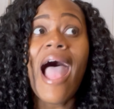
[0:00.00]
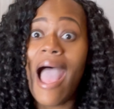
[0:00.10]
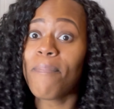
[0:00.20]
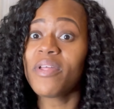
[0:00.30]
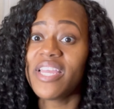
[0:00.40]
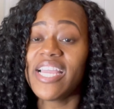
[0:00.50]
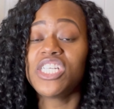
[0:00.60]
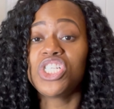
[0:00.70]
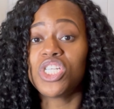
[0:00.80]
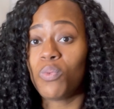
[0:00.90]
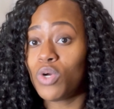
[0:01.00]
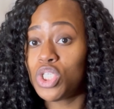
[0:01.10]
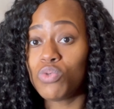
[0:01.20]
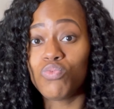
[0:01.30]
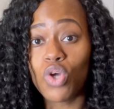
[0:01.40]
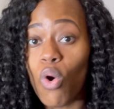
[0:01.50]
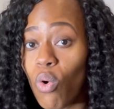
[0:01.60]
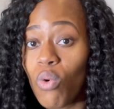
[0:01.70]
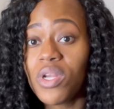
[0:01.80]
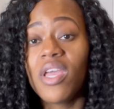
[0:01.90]
application and what you
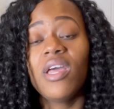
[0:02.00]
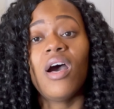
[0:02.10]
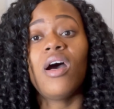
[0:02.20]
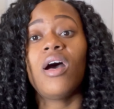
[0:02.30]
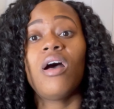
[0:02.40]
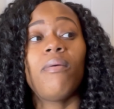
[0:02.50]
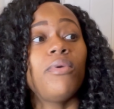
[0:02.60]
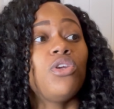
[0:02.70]
told um,